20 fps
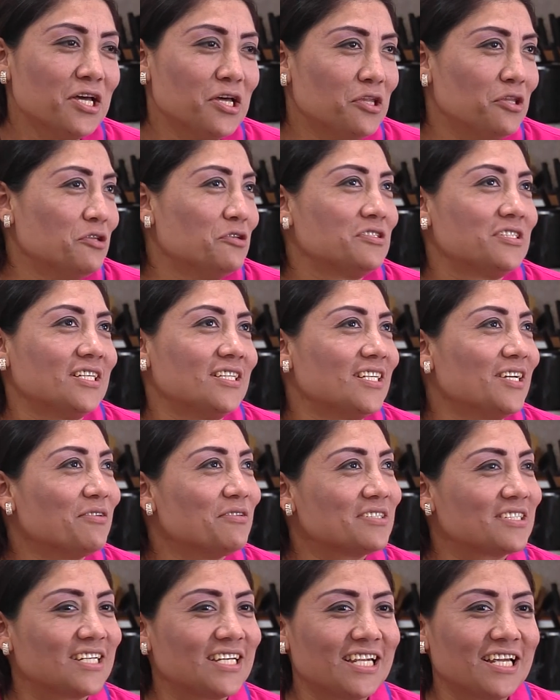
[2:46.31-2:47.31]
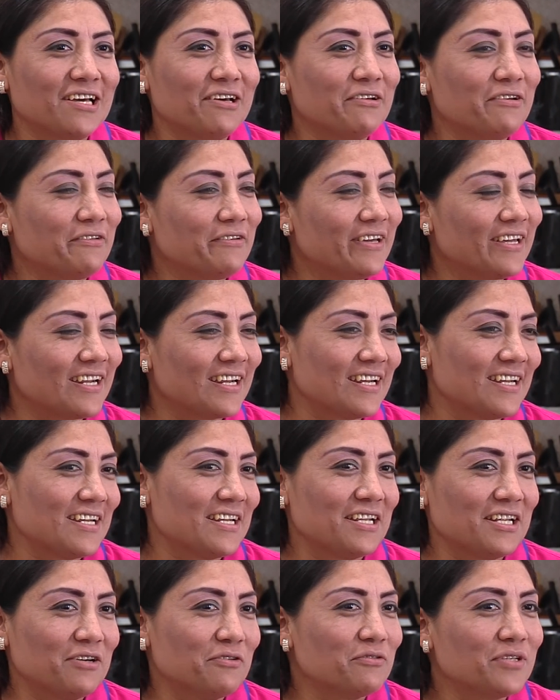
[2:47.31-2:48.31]
I had a conversation with my children
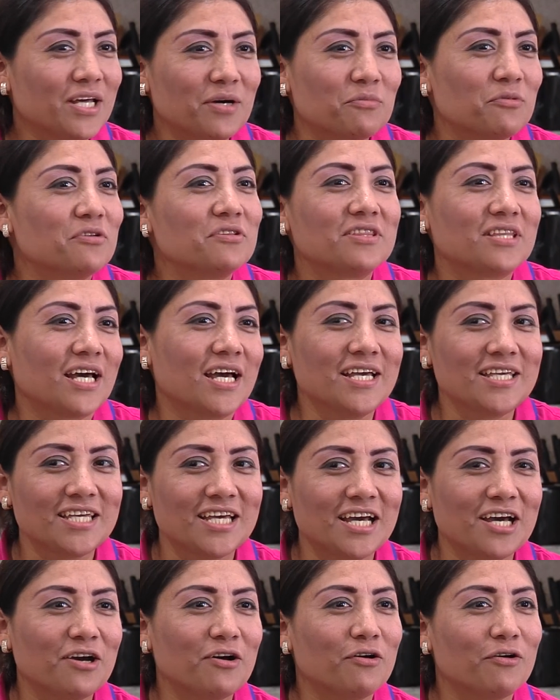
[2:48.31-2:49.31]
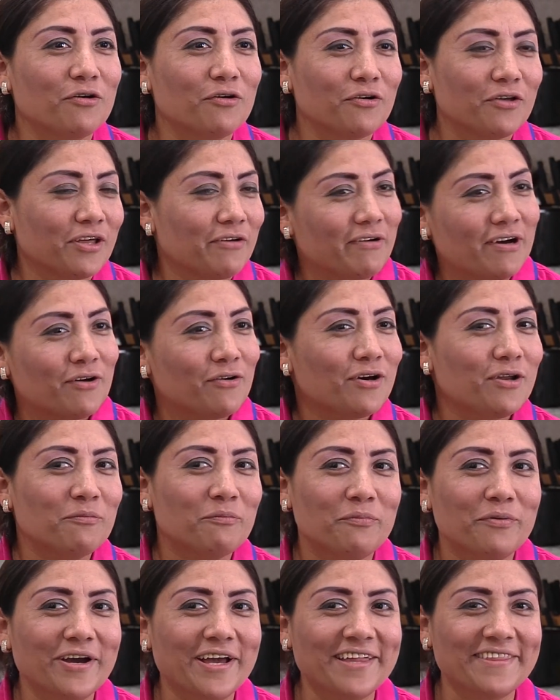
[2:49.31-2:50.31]
and that's what we always say, where we're gonna end
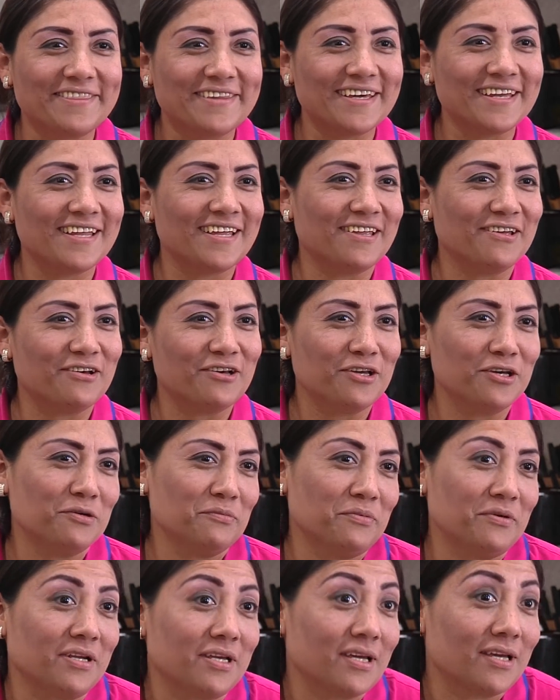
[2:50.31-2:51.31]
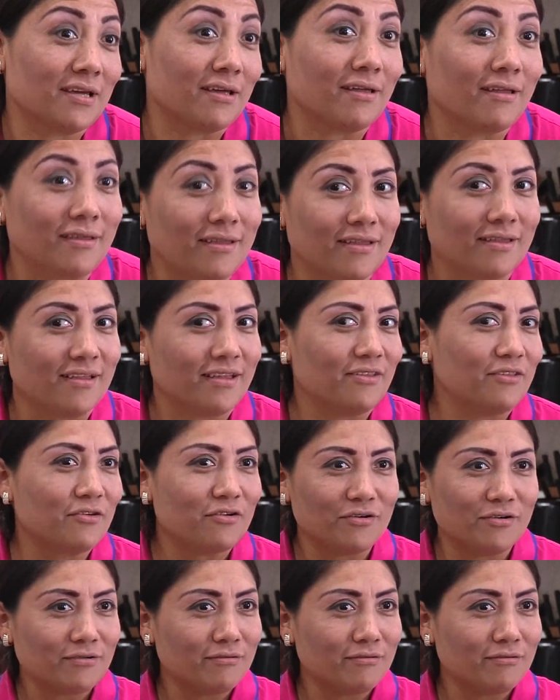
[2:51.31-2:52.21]
up, probably in the mountains or under the bridge.